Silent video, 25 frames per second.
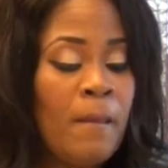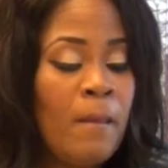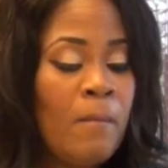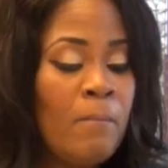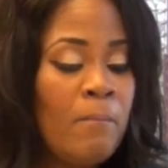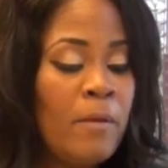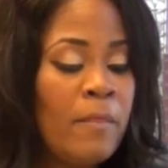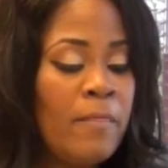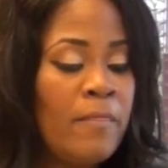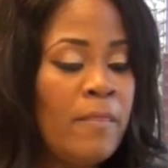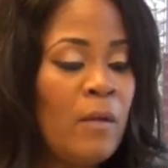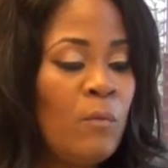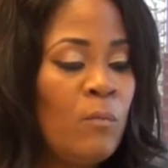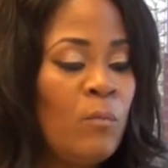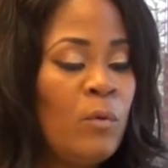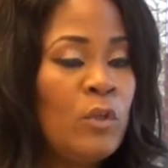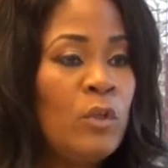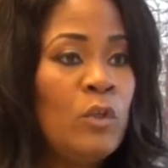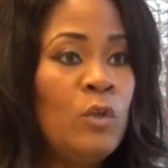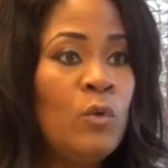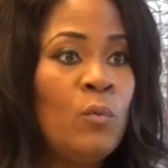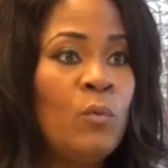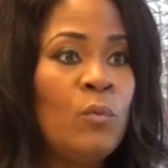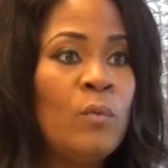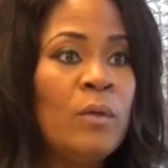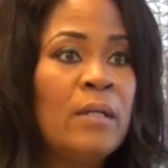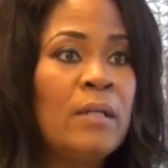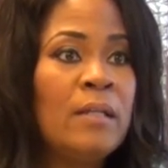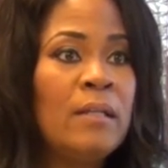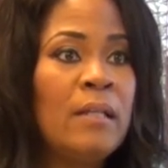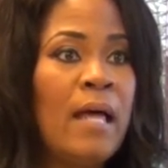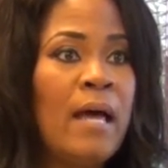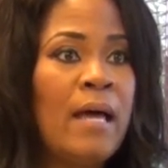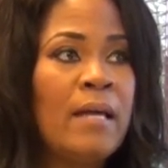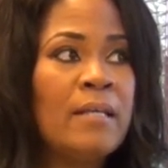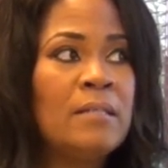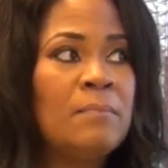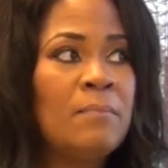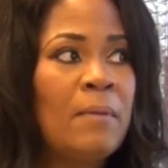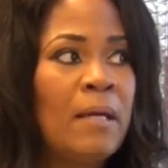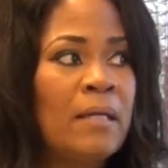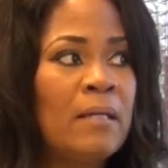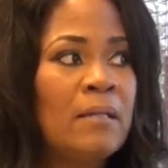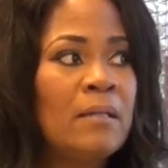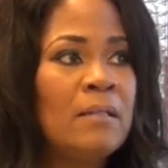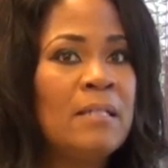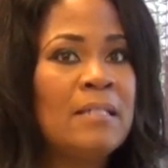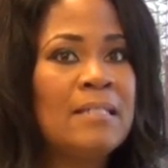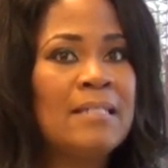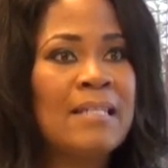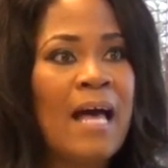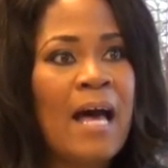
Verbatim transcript: but then when you realize, my goodness,